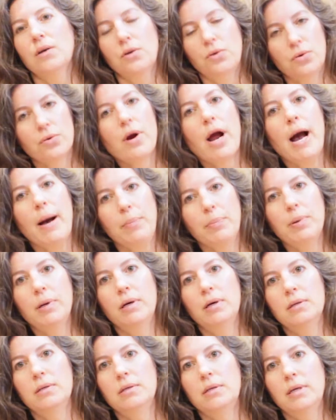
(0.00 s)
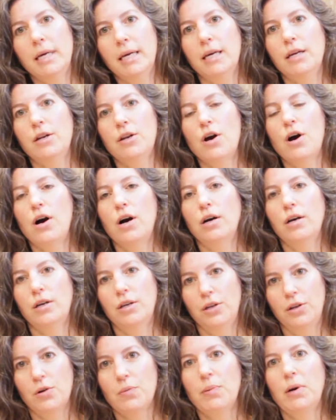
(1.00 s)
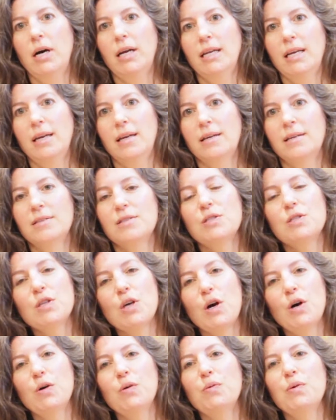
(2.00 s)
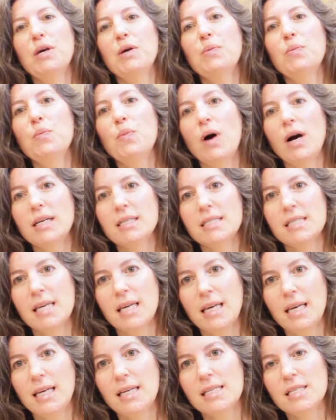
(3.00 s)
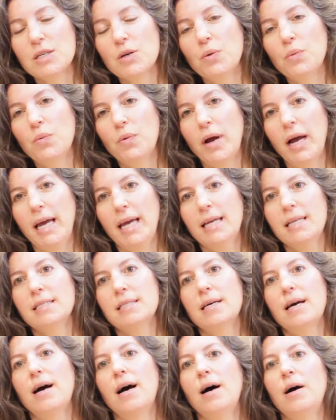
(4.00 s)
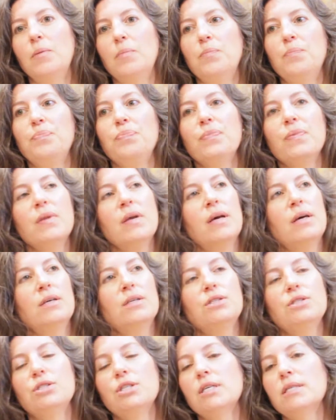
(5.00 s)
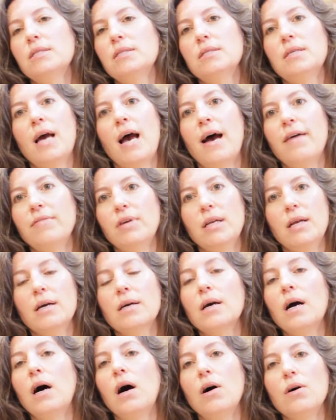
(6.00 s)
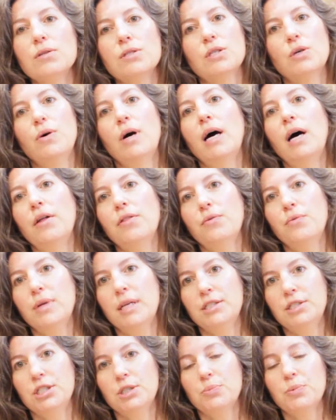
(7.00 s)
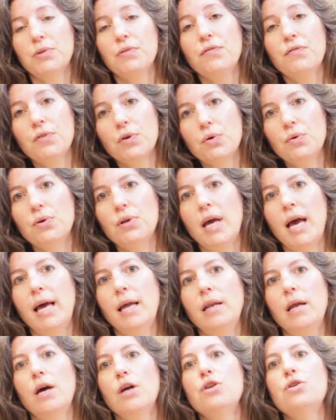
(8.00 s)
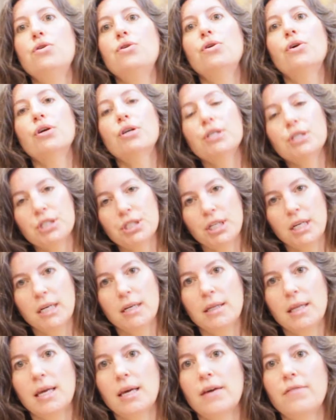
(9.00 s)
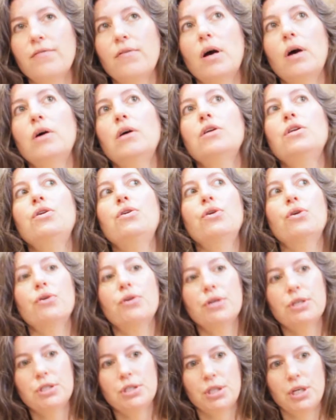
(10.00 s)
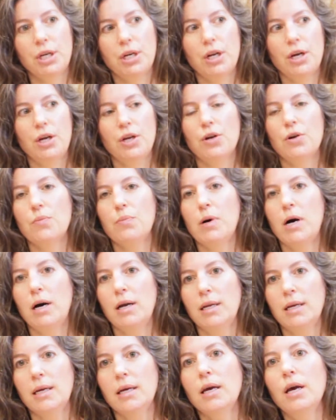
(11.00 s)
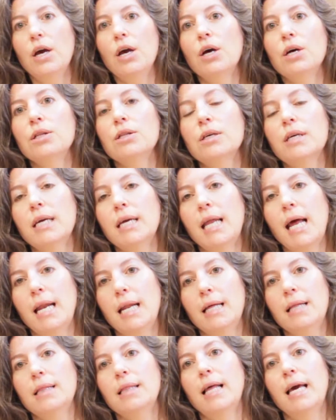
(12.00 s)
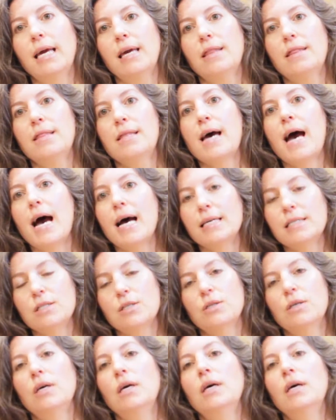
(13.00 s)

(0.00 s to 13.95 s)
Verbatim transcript: crap in your body. So we want to eat right. Just having also a healthy relationship with food and nourishing. Think of nourishing your body, looking at it like that,